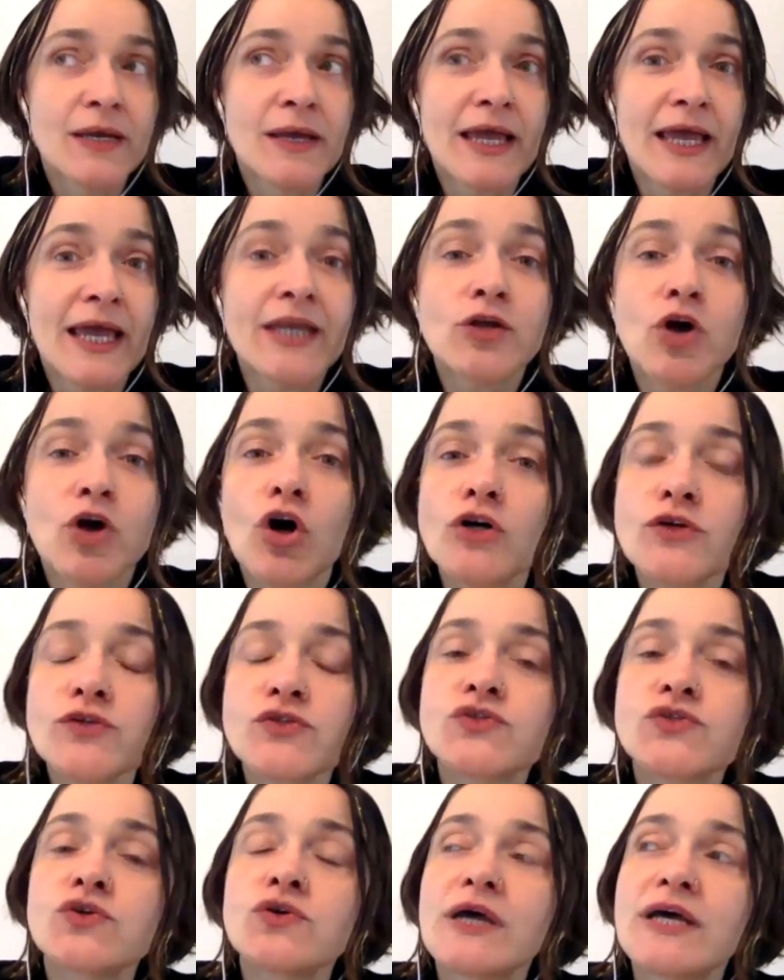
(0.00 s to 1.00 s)
and
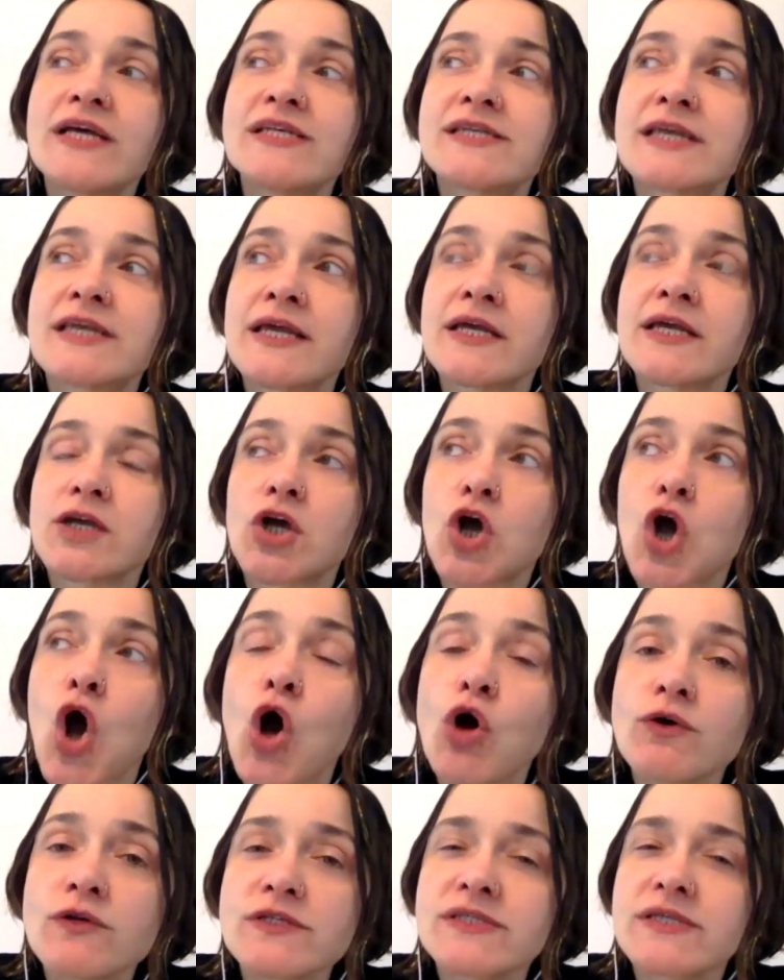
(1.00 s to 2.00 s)
also as a
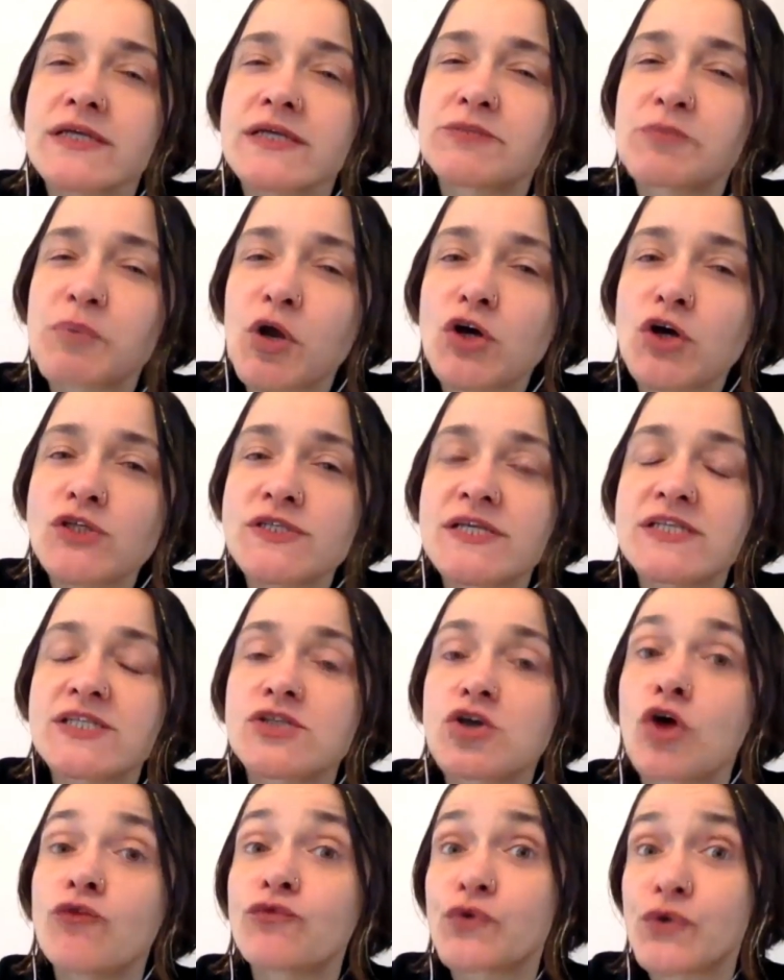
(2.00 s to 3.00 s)
constant process
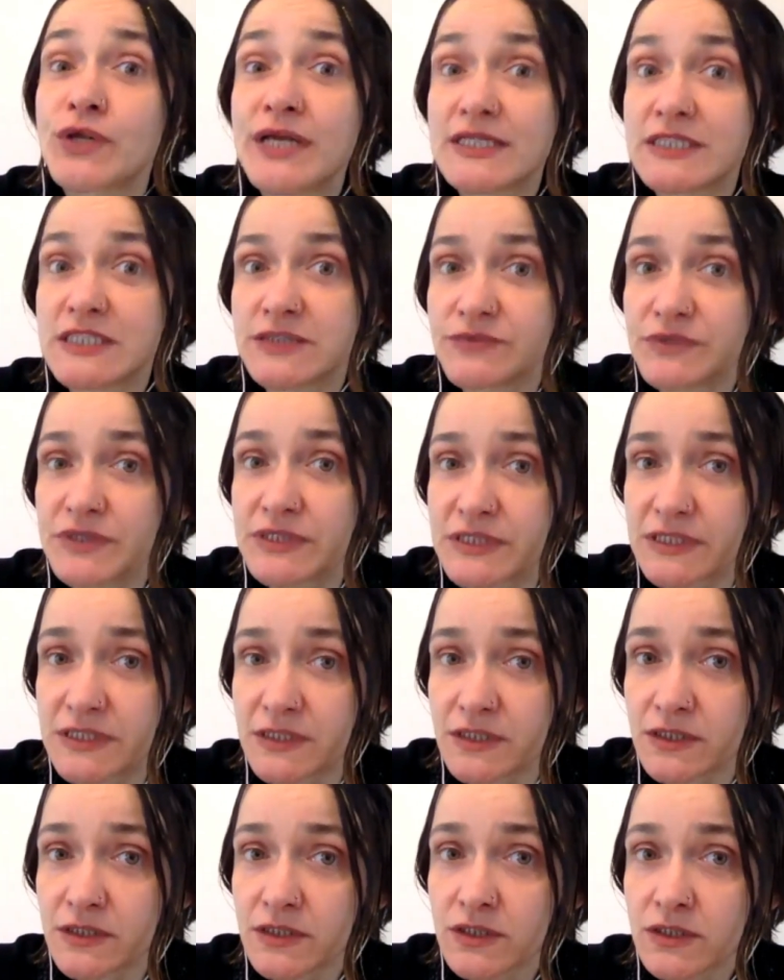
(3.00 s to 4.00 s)
of creativity,
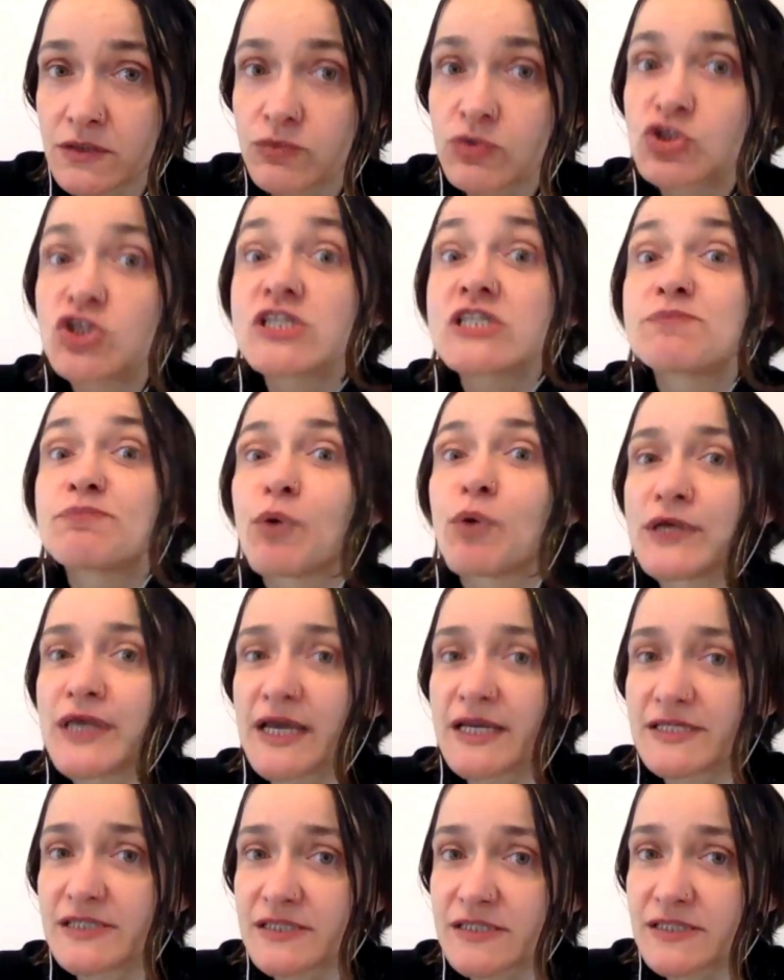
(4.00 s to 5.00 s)
which is
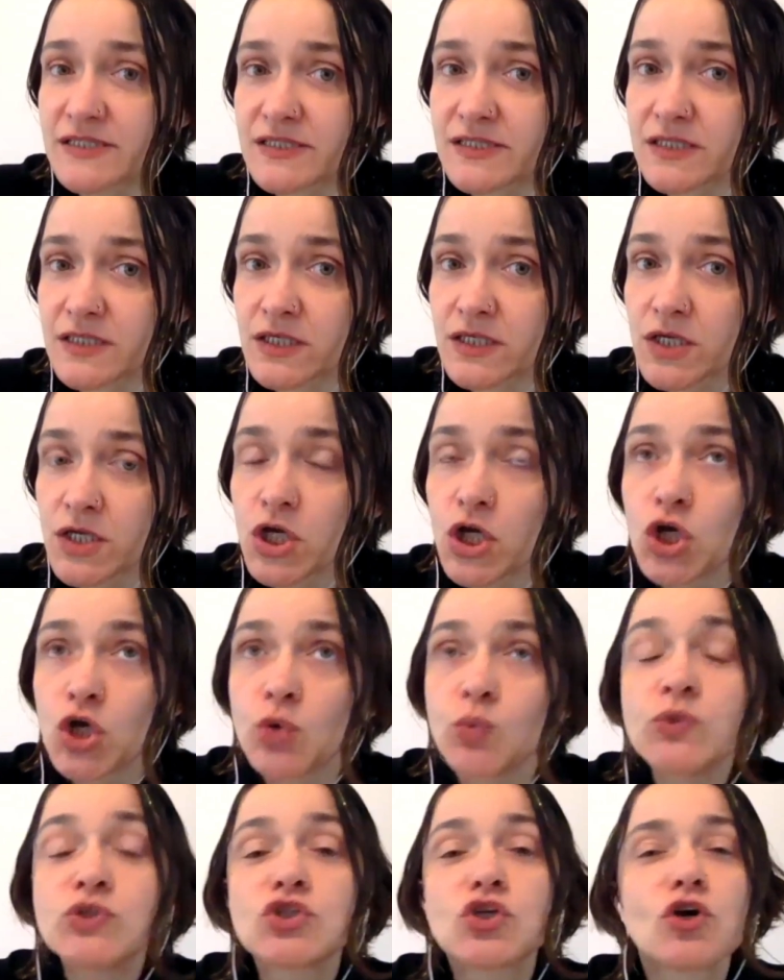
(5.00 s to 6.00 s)
poiesis,
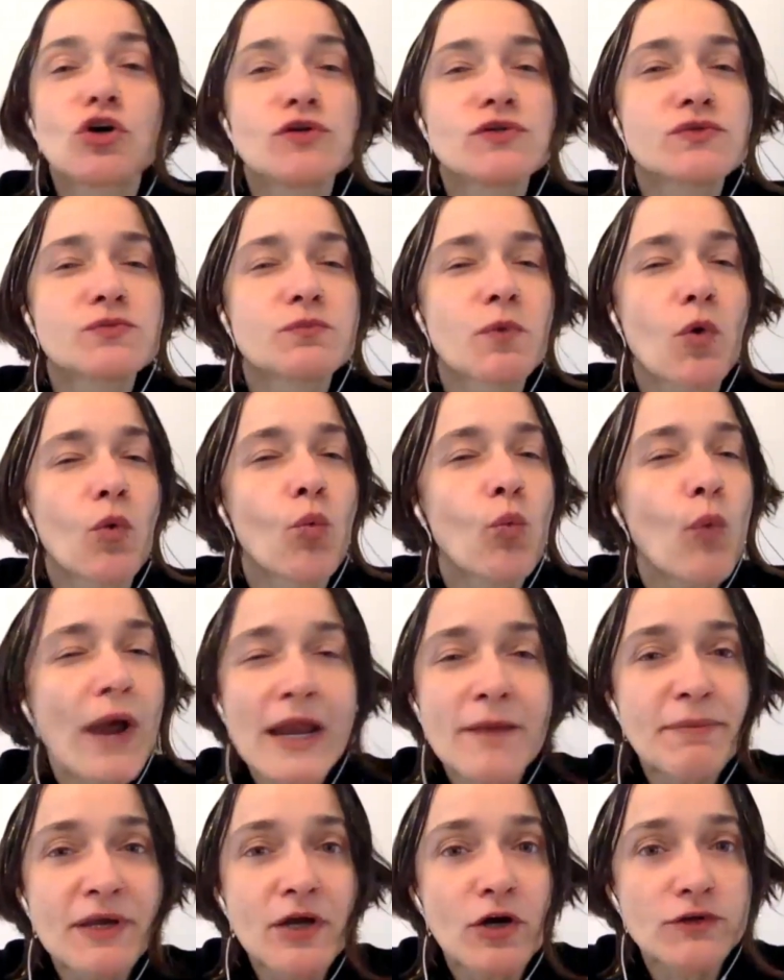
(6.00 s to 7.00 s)
which goes well
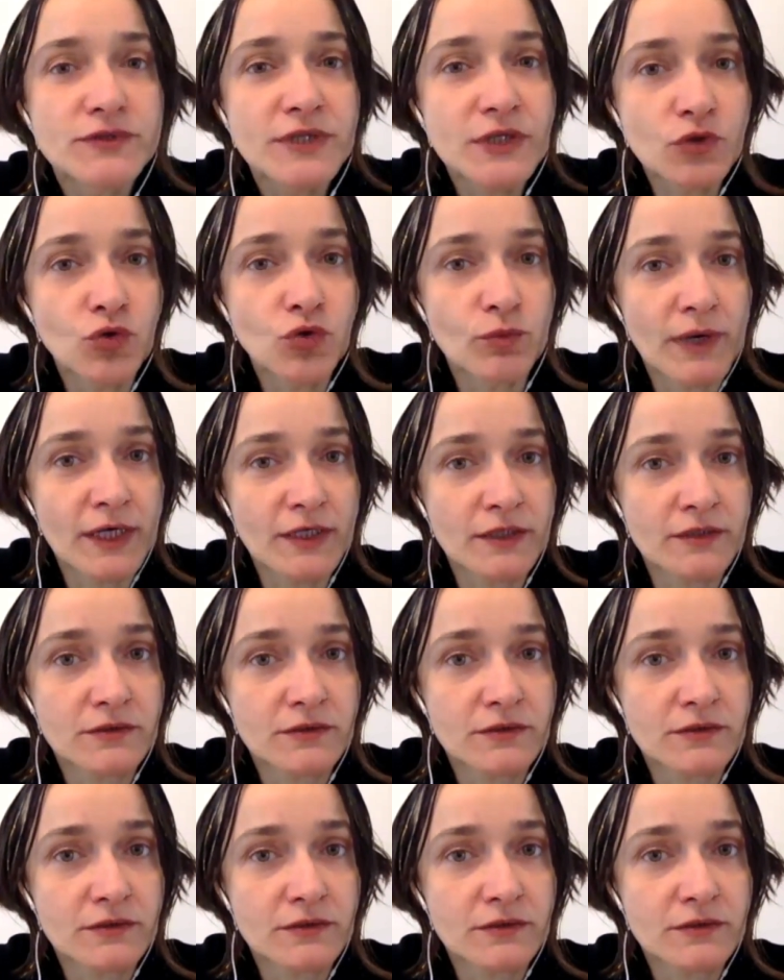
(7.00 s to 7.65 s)
beyond the human.